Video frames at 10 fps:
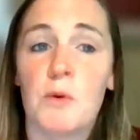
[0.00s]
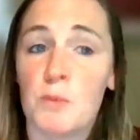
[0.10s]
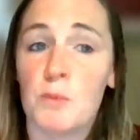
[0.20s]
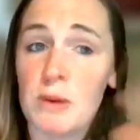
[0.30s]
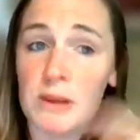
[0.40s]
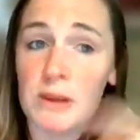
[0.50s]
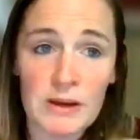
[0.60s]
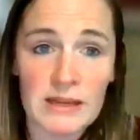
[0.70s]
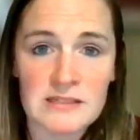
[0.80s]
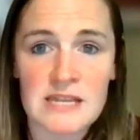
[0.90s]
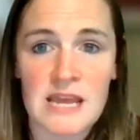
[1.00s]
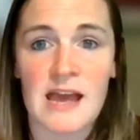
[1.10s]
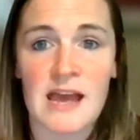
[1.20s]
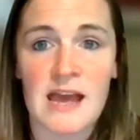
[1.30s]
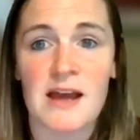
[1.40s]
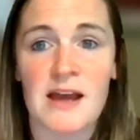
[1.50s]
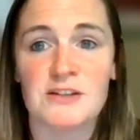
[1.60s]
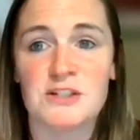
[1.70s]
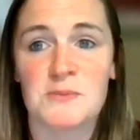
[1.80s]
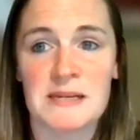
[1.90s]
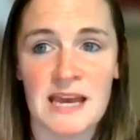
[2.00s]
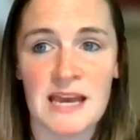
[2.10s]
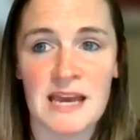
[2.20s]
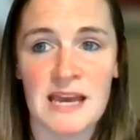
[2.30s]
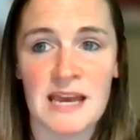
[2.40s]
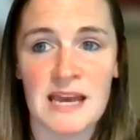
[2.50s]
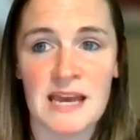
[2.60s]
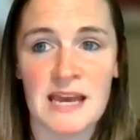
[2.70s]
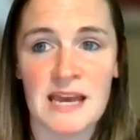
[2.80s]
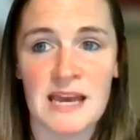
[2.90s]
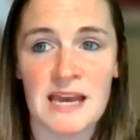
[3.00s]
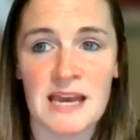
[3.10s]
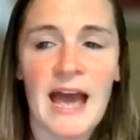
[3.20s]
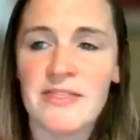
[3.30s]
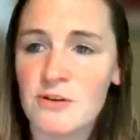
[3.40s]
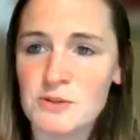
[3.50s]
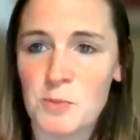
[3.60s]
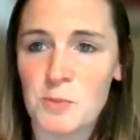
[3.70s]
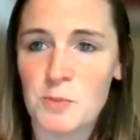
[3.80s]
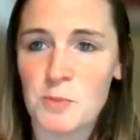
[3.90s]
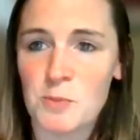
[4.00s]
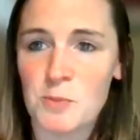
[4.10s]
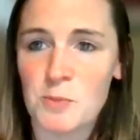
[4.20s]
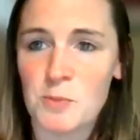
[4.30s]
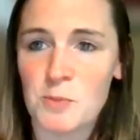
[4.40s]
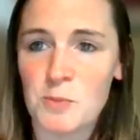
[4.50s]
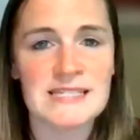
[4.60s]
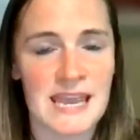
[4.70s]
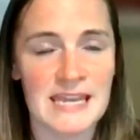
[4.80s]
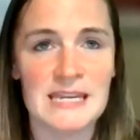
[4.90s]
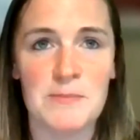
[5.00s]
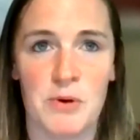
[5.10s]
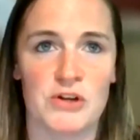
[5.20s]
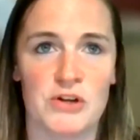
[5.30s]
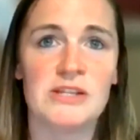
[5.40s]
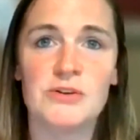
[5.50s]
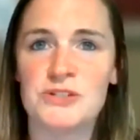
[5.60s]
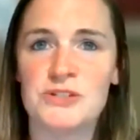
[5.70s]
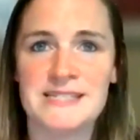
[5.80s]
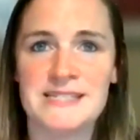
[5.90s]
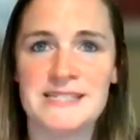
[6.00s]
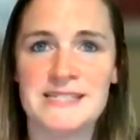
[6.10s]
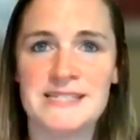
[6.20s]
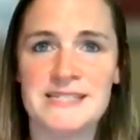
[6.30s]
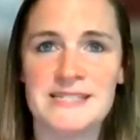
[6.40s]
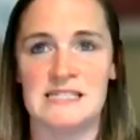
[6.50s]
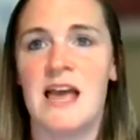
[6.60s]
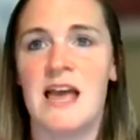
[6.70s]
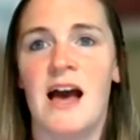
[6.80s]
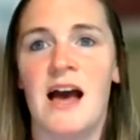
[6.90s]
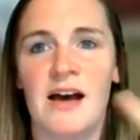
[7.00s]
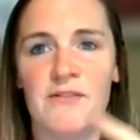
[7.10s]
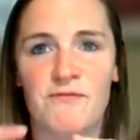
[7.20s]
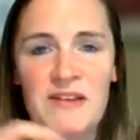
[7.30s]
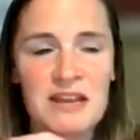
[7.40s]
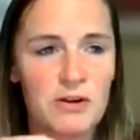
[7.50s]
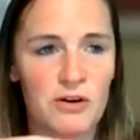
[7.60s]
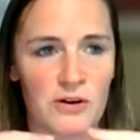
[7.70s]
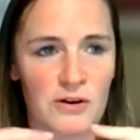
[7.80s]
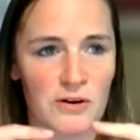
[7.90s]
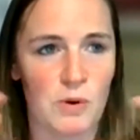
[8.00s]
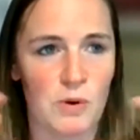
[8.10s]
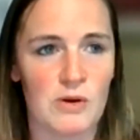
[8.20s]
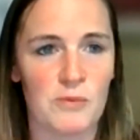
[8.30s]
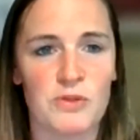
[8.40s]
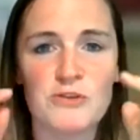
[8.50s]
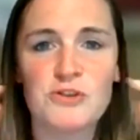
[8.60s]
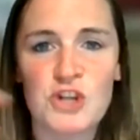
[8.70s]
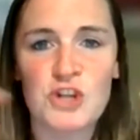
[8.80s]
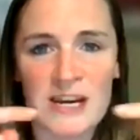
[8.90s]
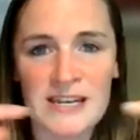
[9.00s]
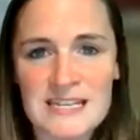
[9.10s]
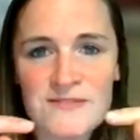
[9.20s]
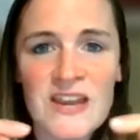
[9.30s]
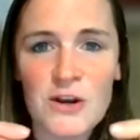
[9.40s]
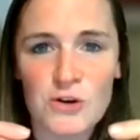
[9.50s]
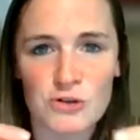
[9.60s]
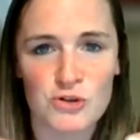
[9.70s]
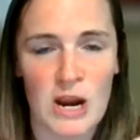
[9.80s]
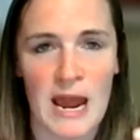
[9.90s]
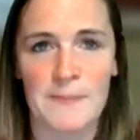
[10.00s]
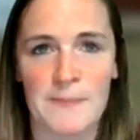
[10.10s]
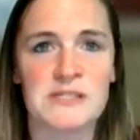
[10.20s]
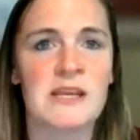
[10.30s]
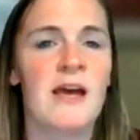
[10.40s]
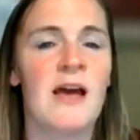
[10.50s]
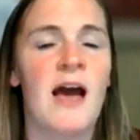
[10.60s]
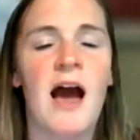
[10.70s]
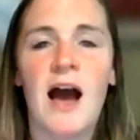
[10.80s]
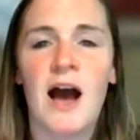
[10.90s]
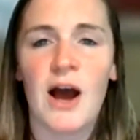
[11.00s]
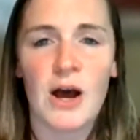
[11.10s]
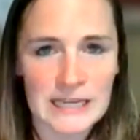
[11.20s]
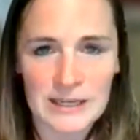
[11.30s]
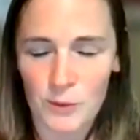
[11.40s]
But we went to my dad's neighborhood, and those boys got full size candy bars, little sticky hands, what those Chinese finger traps.